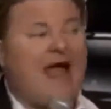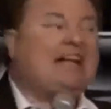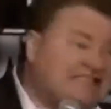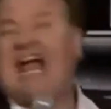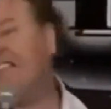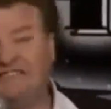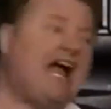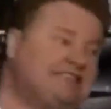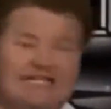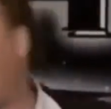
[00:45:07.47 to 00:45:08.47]
What
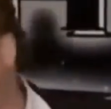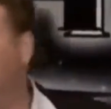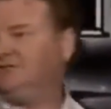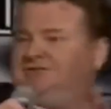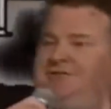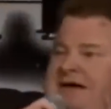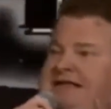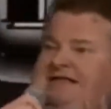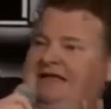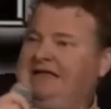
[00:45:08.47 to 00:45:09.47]
the fuck
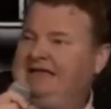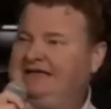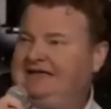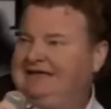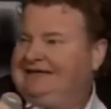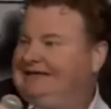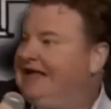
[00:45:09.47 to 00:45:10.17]
is that?